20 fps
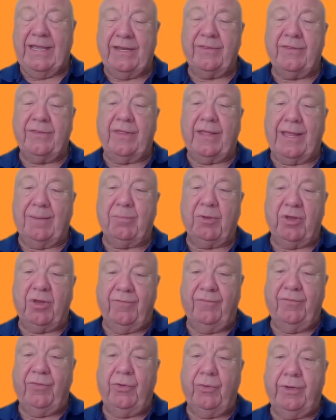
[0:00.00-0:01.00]
the habit
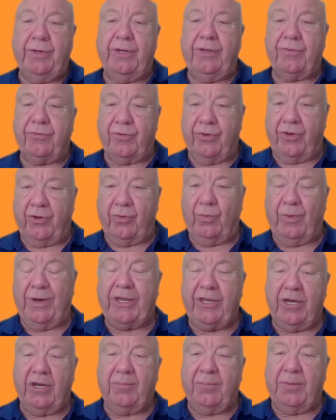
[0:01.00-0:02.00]
of doing this on a
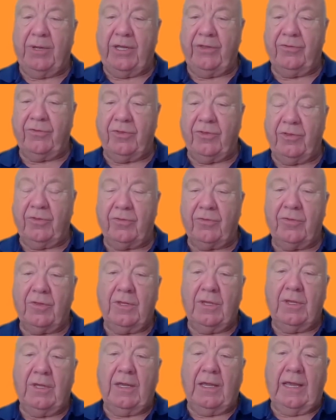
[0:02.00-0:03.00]
regular basis
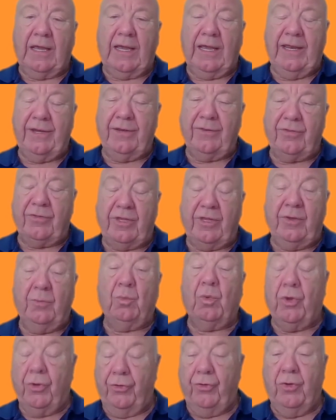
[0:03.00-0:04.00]
and seeing
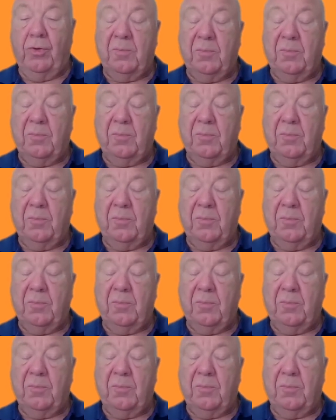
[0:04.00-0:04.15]
what normal